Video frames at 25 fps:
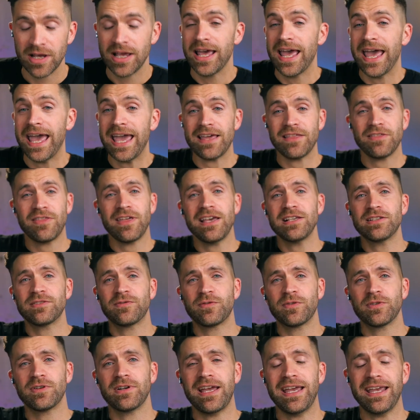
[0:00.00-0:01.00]
Hey, thanks
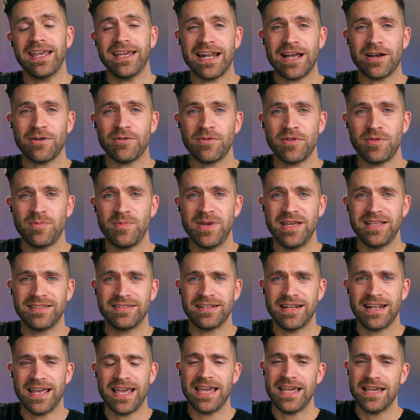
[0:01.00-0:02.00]
for hanging out with me
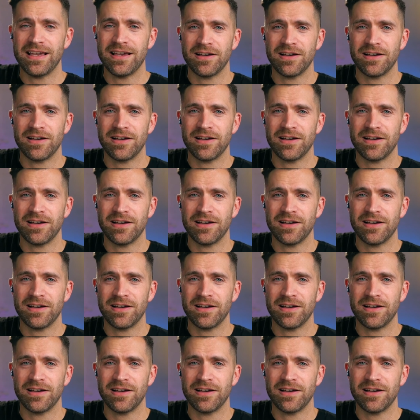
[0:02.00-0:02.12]
today